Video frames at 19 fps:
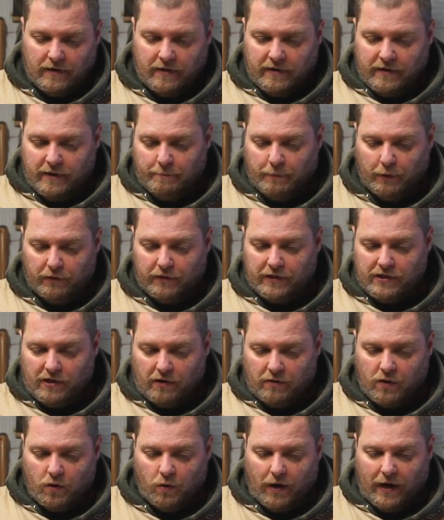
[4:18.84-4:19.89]
you put this
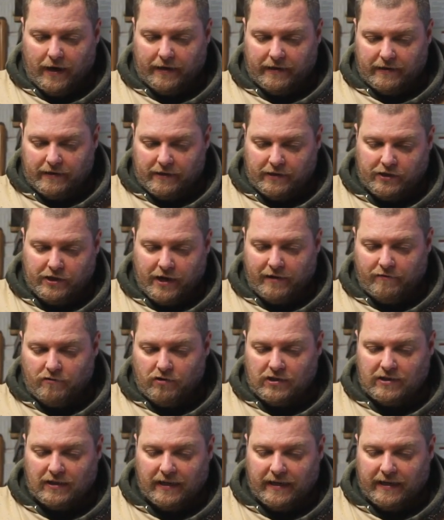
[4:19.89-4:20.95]
on quite
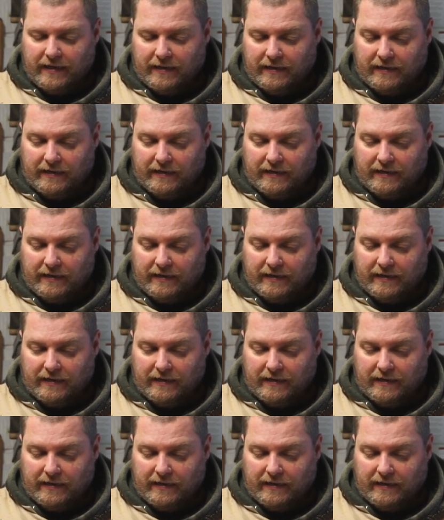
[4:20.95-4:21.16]
generously.